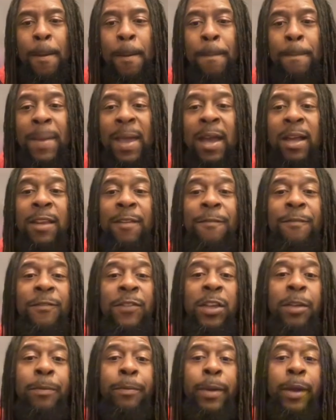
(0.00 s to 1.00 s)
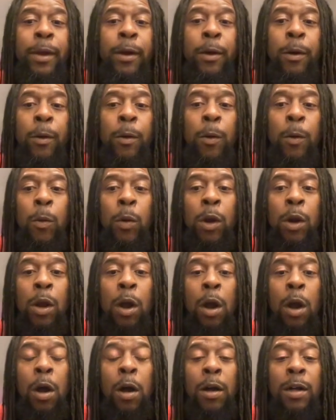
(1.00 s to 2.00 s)
Male and female were
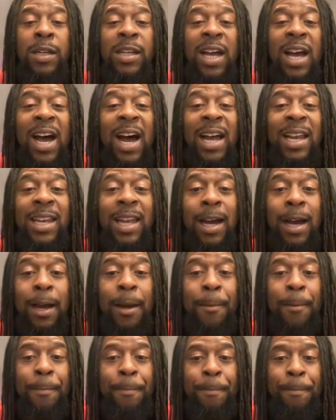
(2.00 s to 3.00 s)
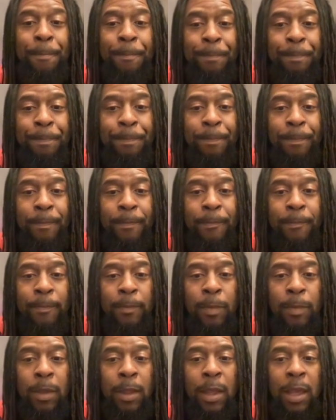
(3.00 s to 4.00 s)
called Adam.
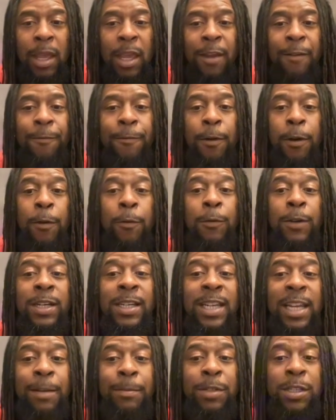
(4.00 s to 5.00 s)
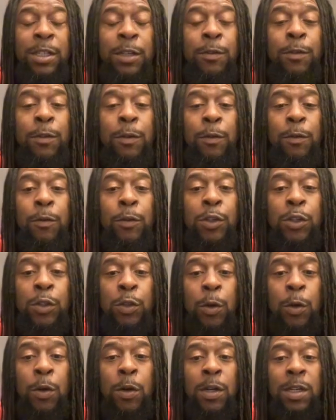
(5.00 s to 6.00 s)
If redemption
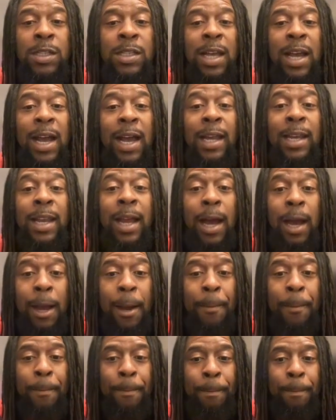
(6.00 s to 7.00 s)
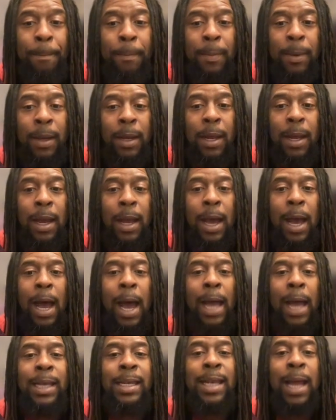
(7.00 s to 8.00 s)
restores Adam,
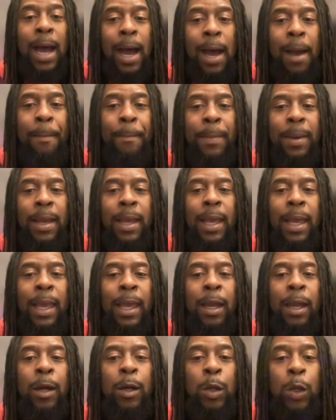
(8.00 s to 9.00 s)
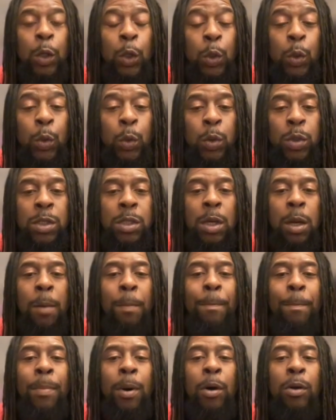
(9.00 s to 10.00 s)
Adam includes
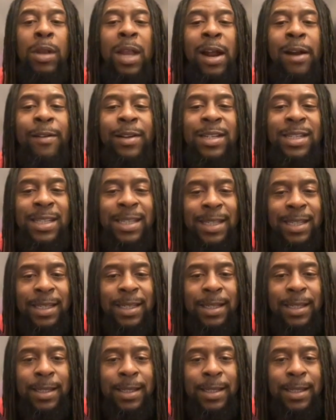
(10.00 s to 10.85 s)
polarity.